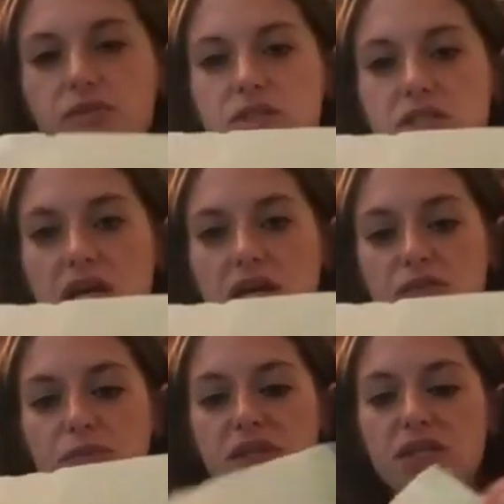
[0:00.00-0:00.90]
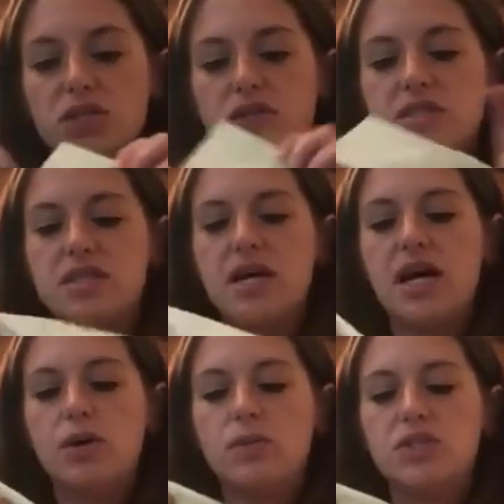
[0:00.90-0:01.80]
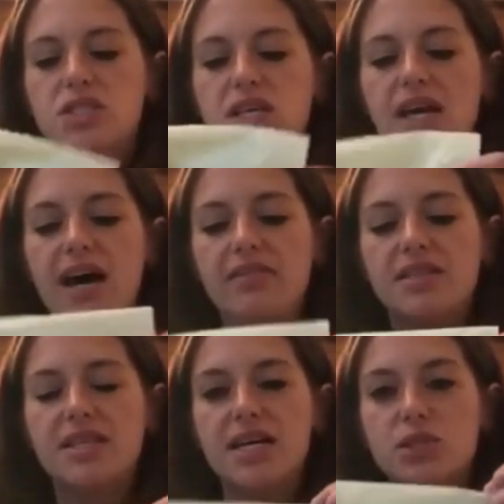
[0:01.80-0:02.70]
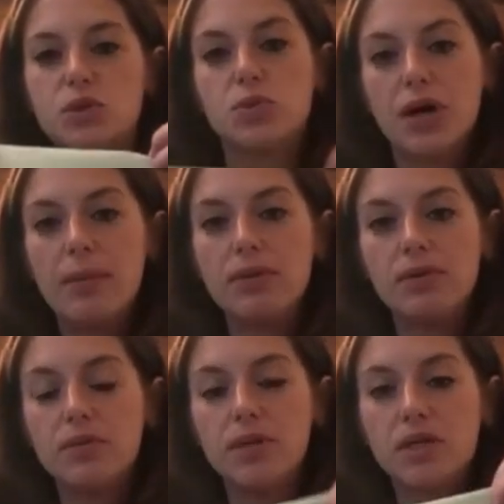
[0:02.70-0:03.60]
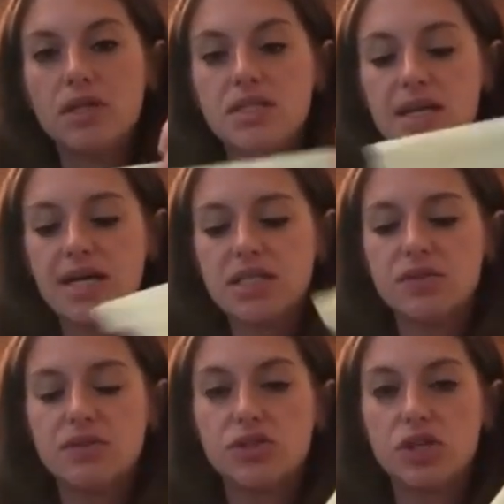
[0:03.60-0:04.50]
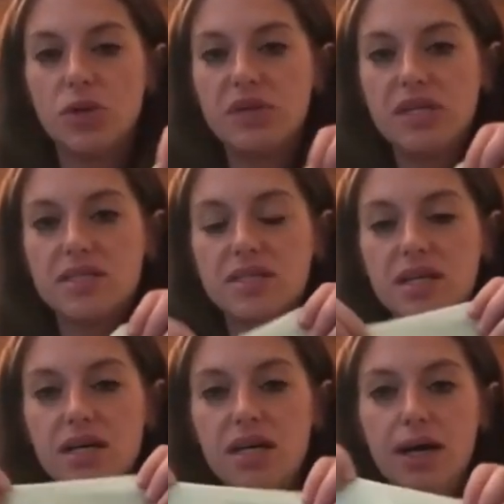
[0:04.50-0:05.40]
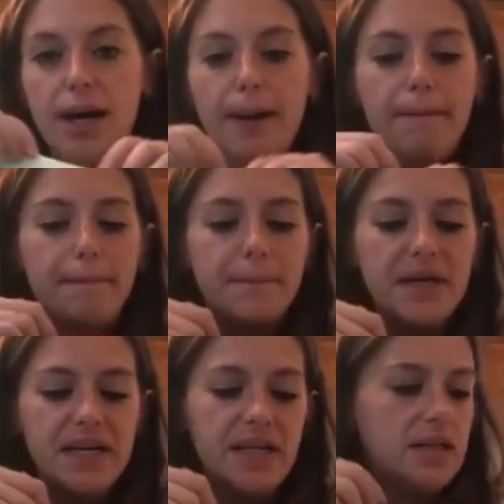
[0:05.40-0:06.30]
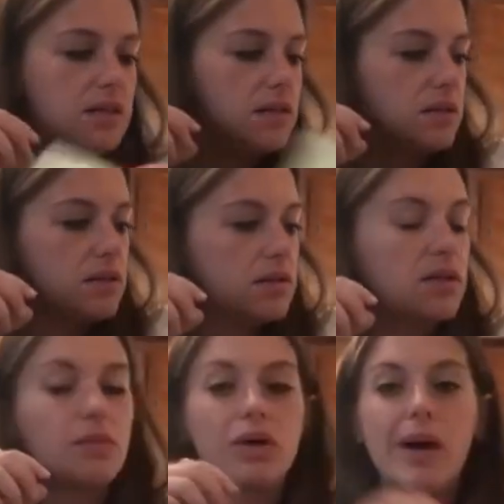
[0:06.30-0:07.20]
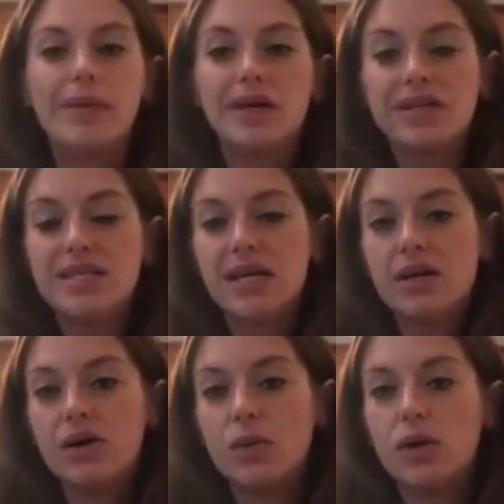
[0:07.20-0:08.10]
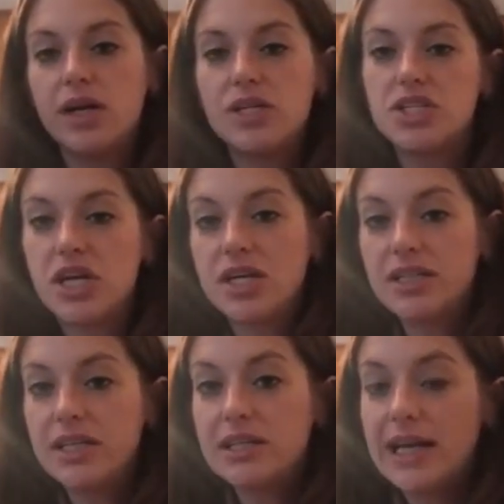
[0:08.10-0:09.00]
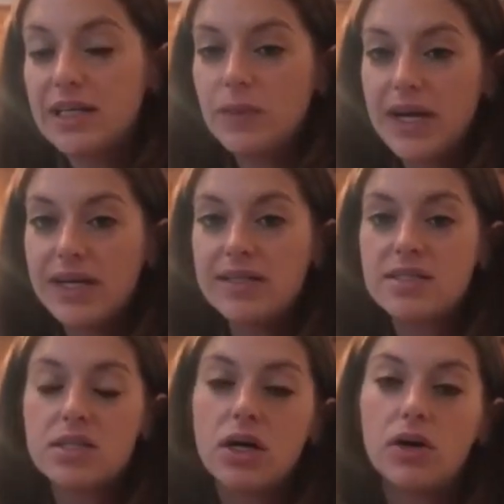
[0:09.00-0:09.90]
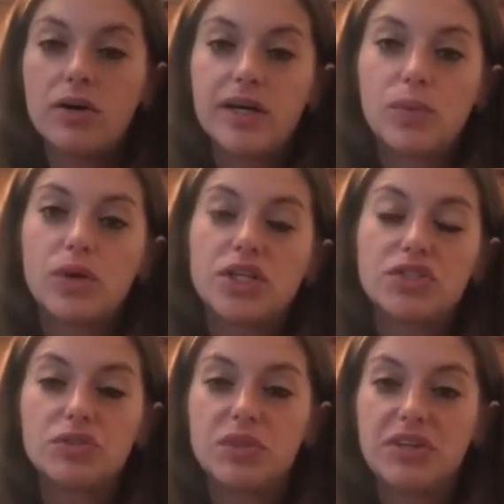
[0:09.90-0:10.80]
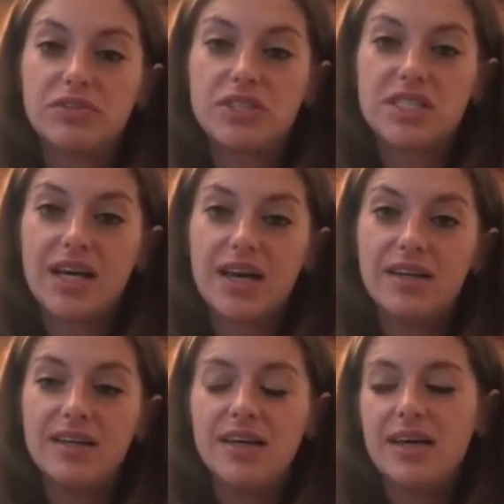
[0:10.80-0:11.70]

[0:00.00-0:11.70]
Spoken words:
for stuff, but they do have a snack one which is like half the size, which probably would have been a good size for the trail mix, but I'm probably gonna take it all to work and share it later anyway, so it works for me for today.